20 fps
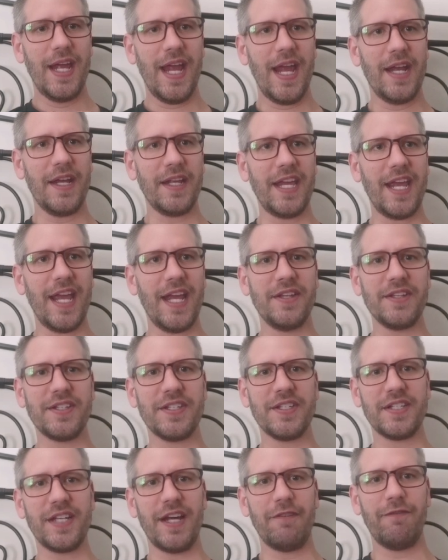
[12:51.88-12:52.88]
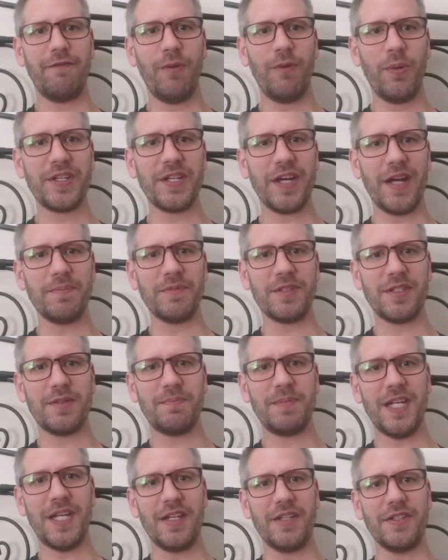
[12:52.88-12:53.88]
And again, this is at 4 times
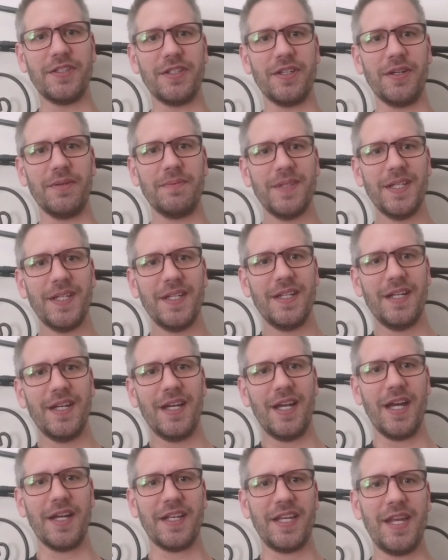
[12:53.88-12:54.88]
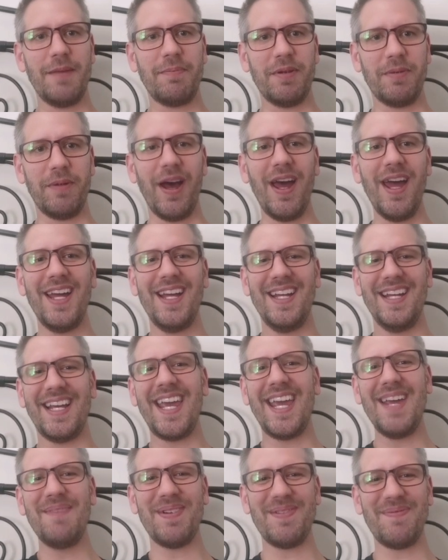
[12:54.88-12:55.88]
speed, so keep in
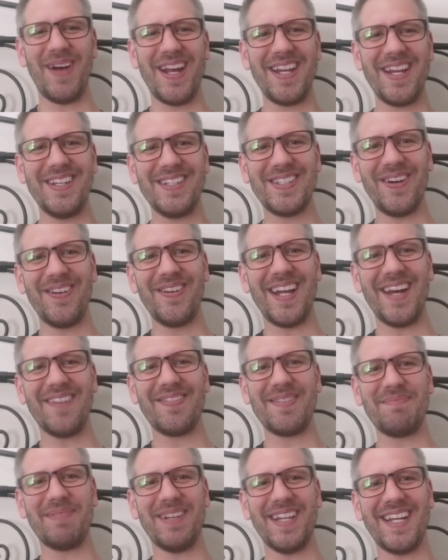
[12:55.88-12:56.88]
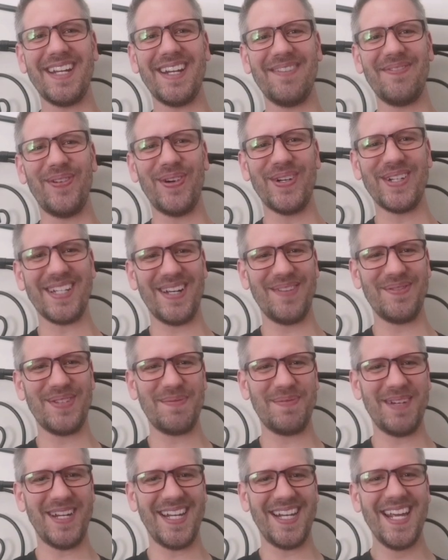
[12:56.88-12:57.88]
mind you don't have to play it at 4
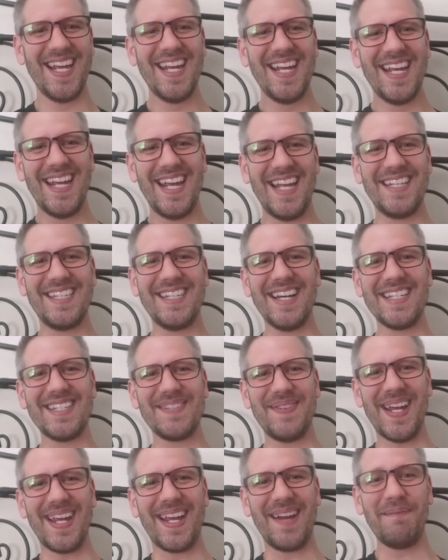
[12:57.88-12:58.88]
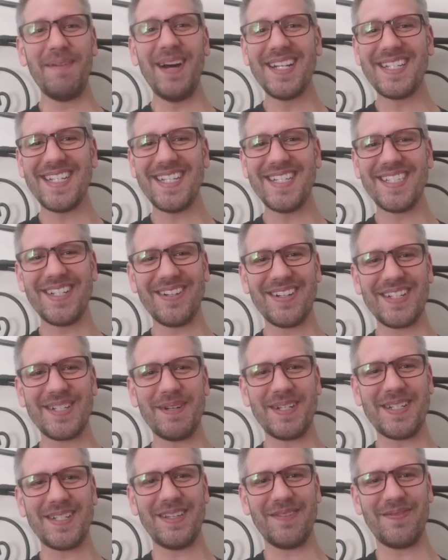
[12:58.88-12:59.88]
times speed. It does make it much easier,
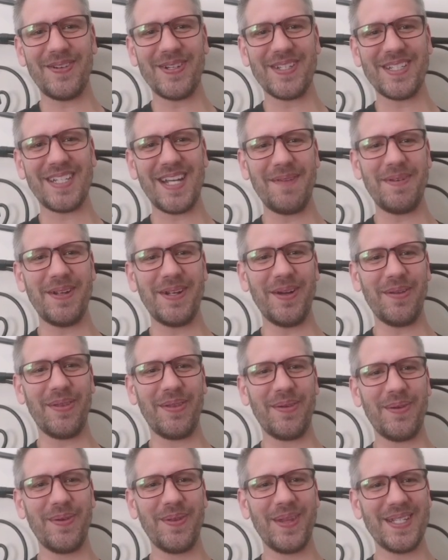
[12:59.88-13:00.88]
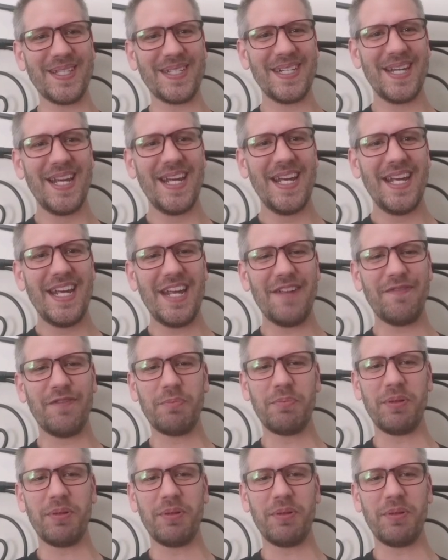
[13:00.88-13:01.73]
especially the first time you go through this, if